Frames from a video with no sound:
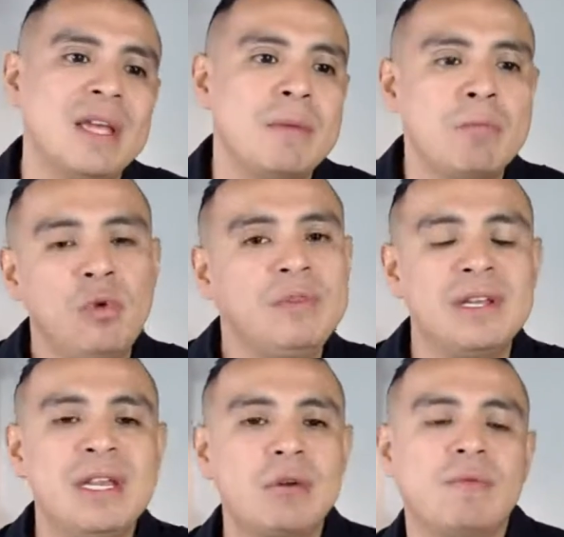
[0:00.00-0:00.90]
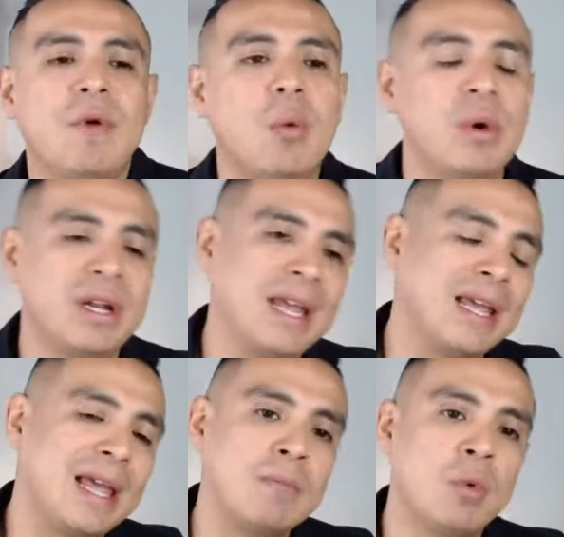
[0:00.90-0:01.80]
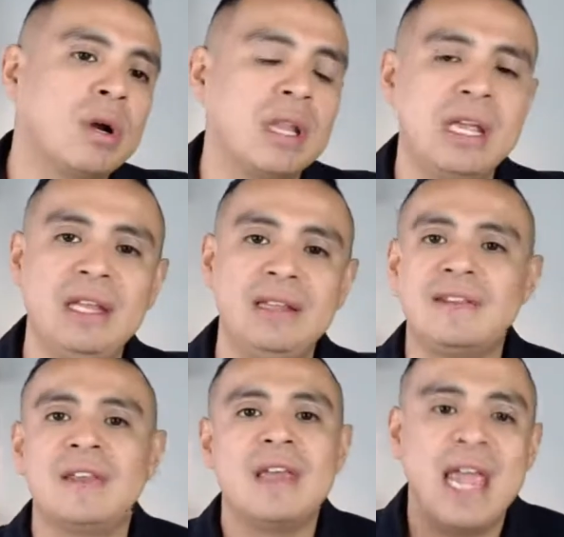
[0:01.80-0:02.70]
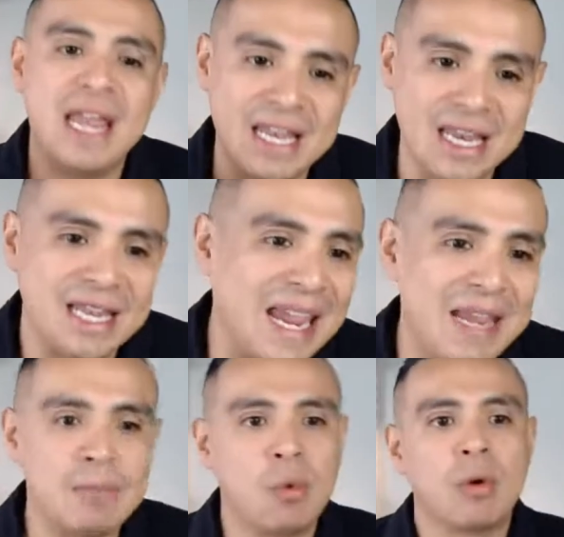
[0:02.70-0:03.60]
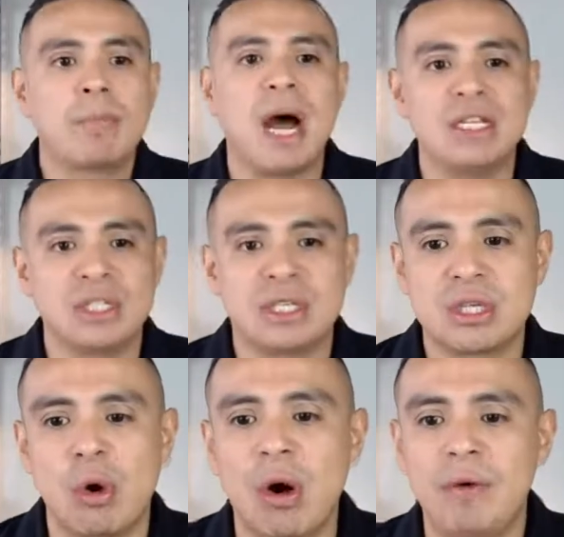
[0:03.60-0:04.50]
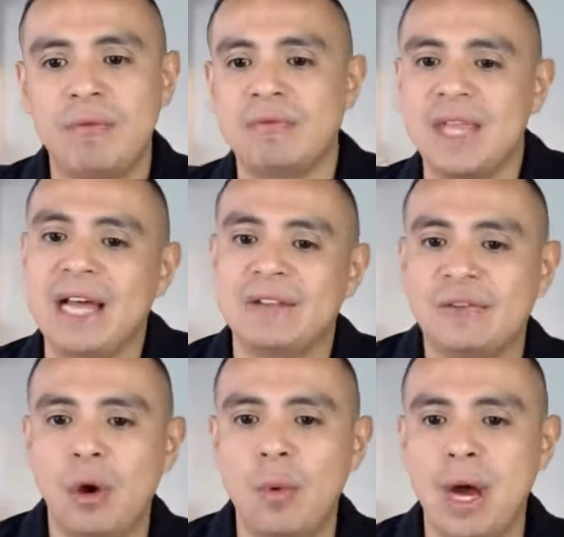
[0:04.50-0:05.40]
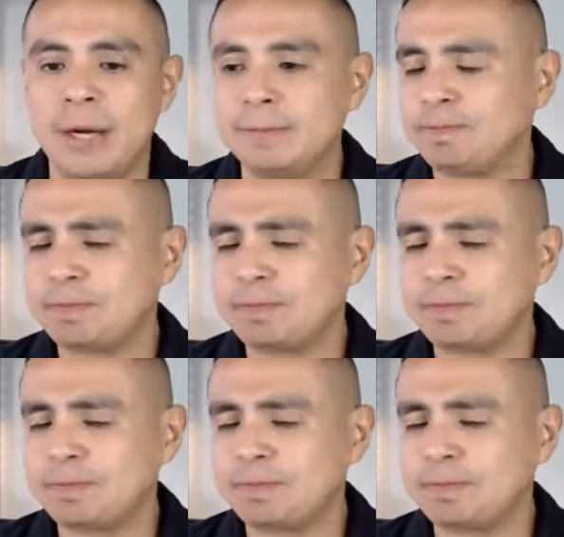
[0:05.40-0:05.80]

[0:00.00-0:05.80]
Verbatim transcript: move the needle forward and get more leads and gain more projects off of that. So